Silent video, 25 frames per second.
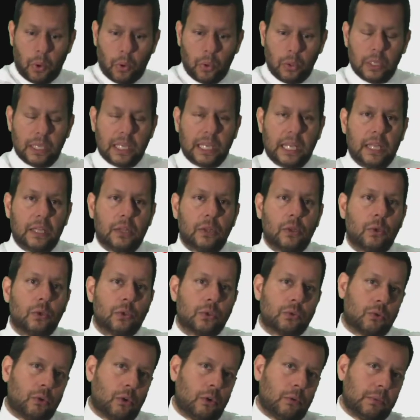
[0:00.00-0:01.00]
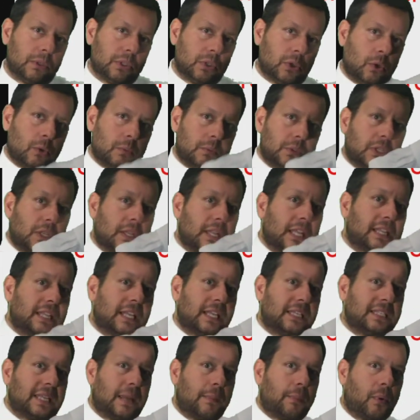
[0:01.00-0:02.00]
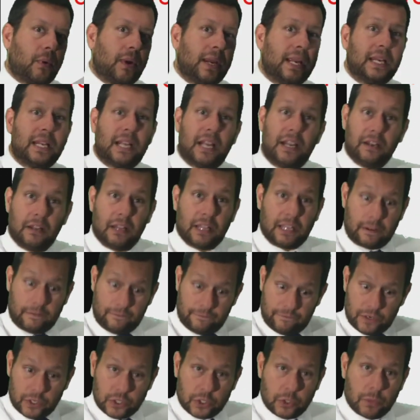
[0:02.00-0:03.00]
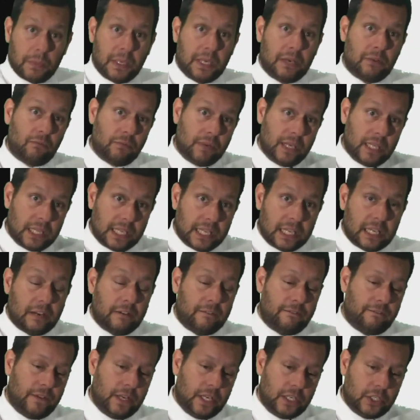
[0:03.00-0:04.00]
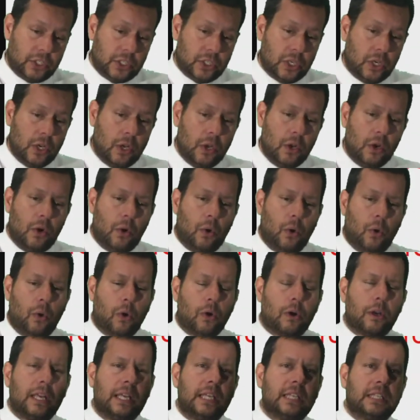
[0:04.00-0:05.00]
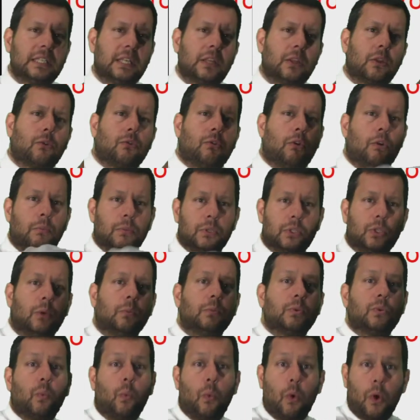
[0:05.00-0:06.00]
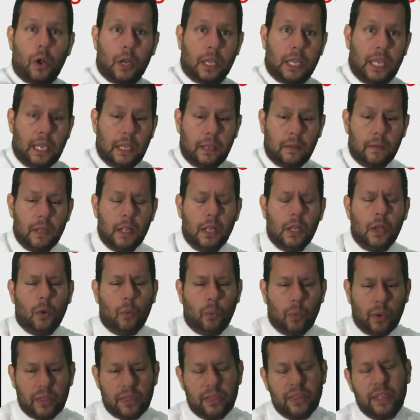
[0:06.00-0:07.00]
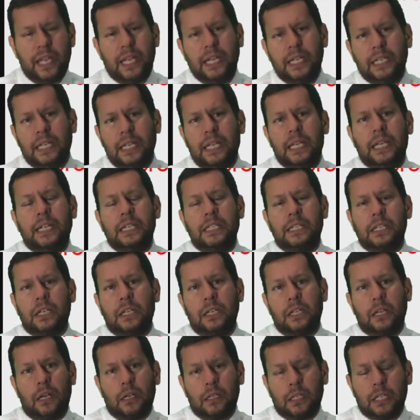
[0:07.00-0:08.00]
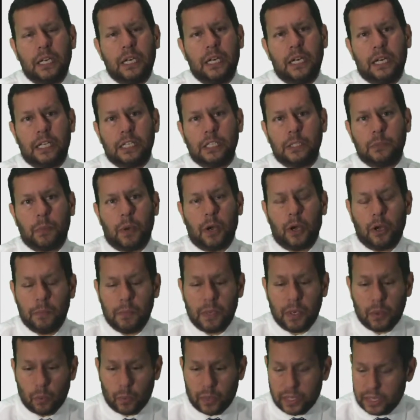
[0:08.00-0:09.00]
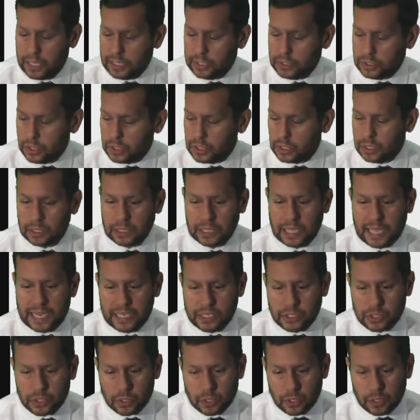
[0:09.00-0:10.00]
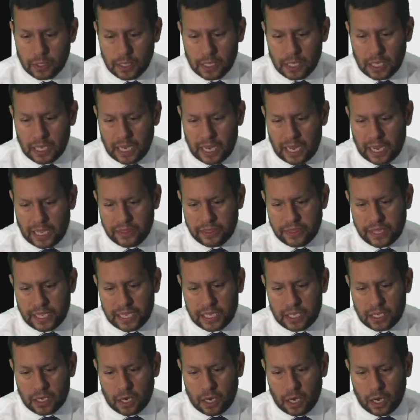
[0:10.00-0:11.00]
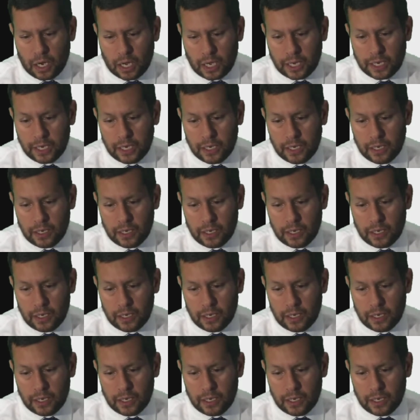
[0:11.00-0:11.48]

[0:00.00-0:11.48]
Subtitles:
pulling in those chromosomes so that they separate, kind of like a fisherman reeling in a fish? Or is it the chromosomes walking? What they did is conducted an experiment where they took a laser and they cut